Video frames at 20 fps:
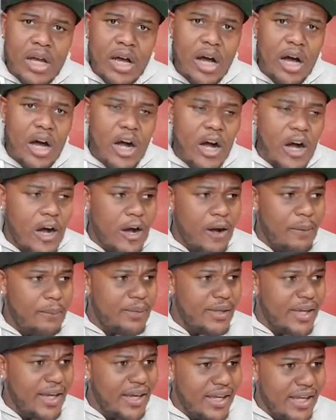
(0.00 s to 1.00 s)

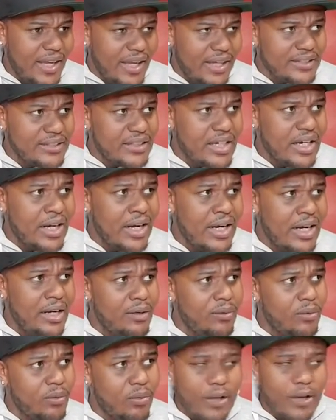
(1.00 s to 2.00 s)
Ex-con,